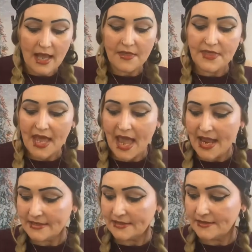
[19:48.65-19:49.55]
And
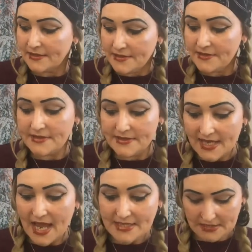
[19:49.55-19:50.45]
then
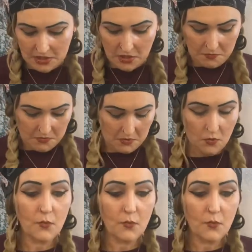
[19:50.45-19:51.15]
the item,